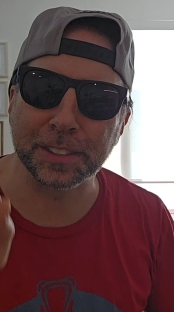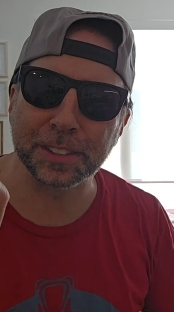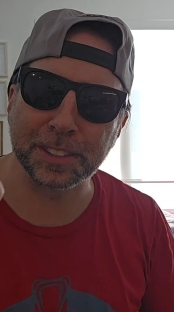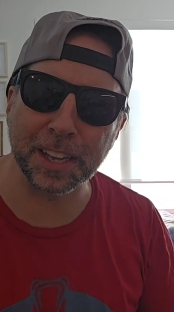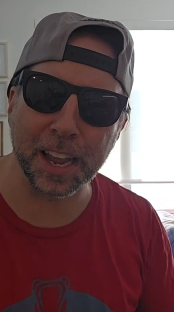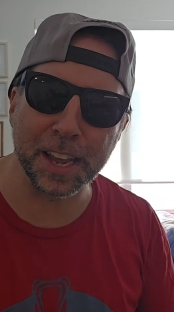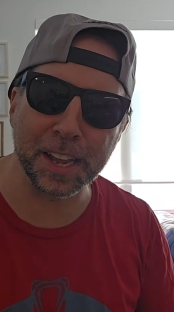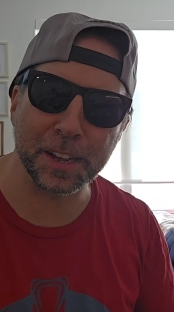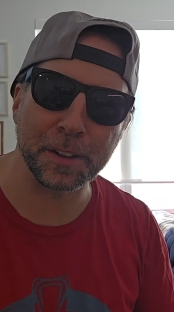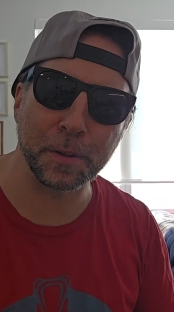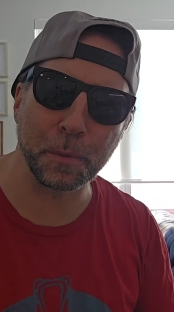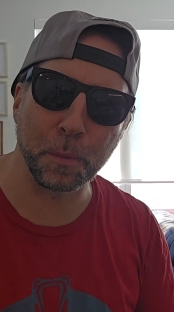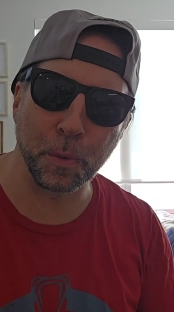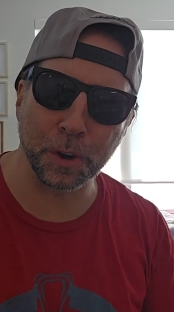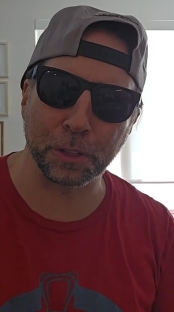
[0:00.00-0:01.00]
Say it
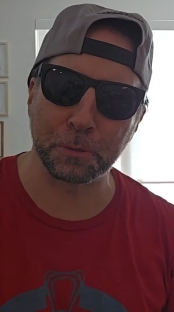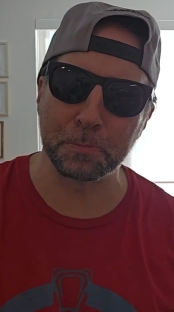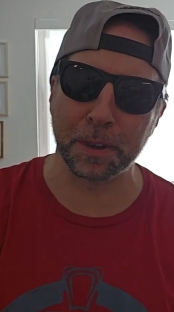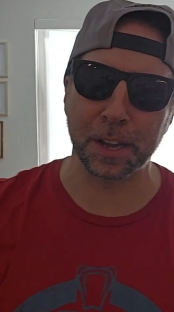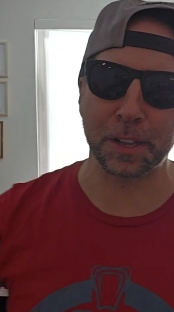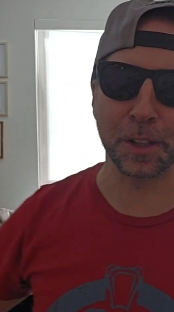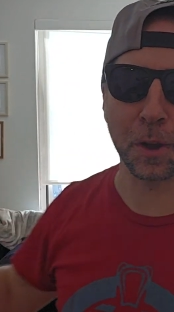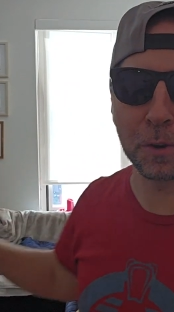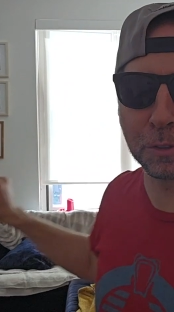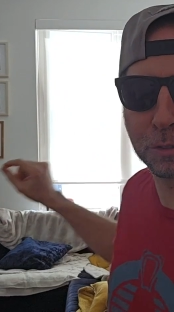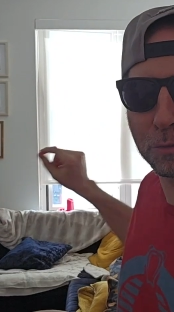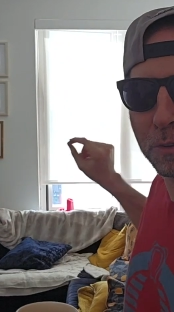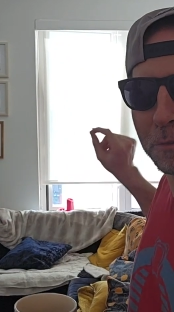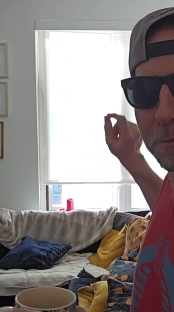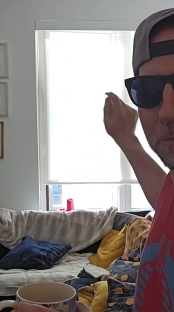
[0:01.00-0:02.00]
with me, known
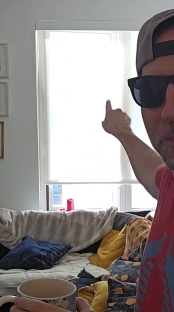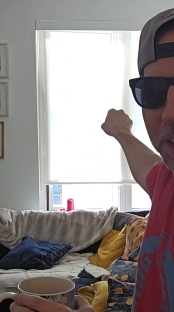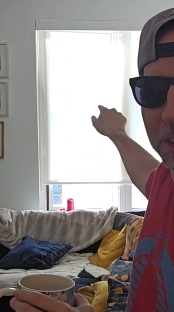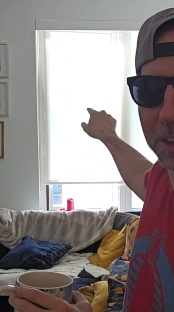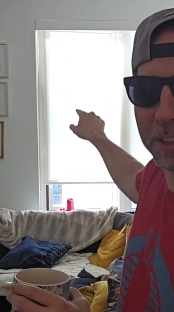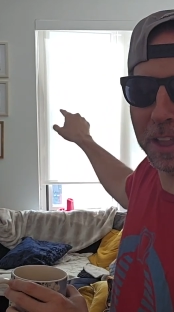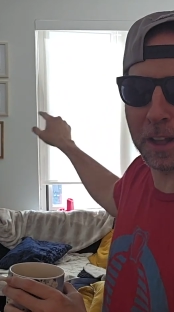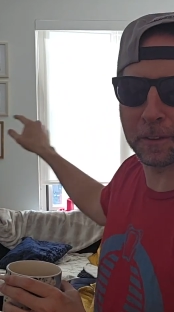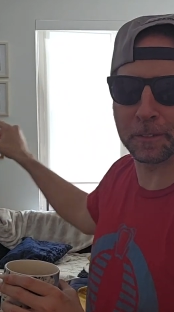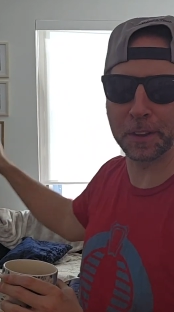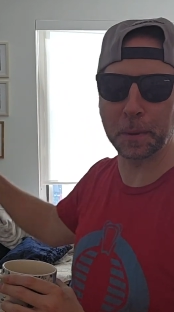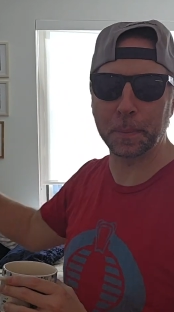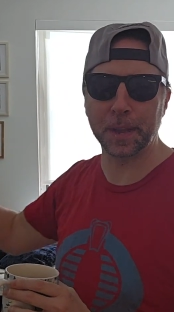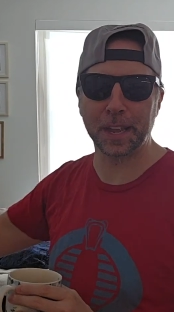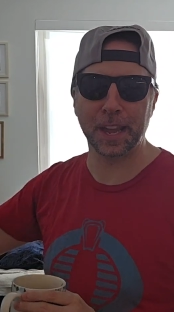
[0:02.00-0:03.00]
through
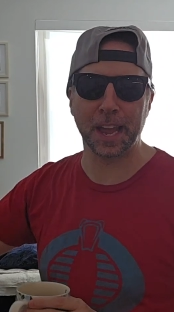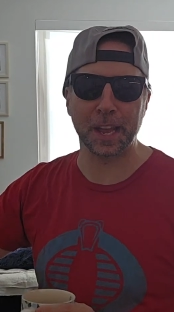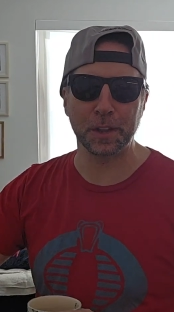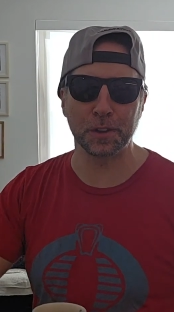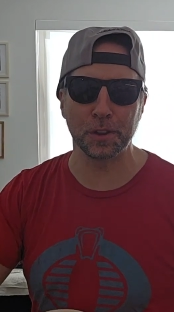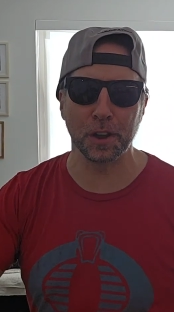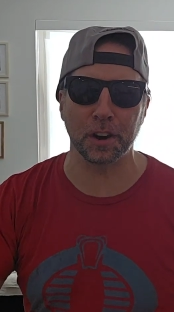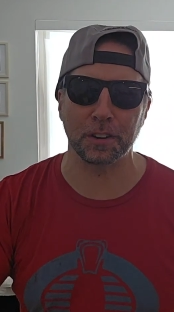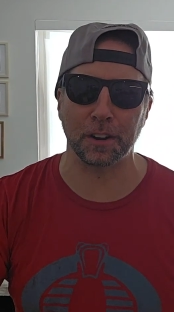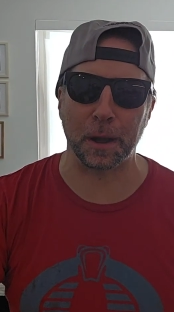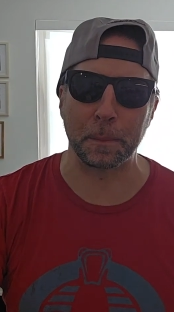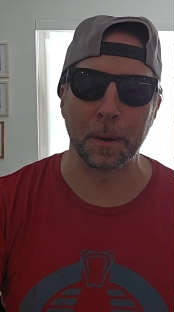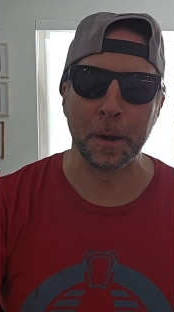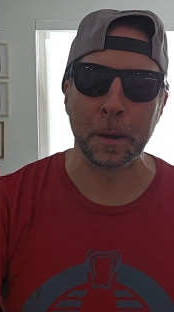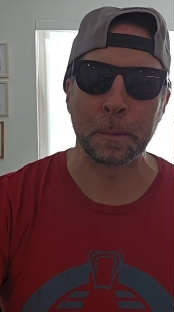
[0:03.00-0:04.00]
Philadelphia, P A, Europe,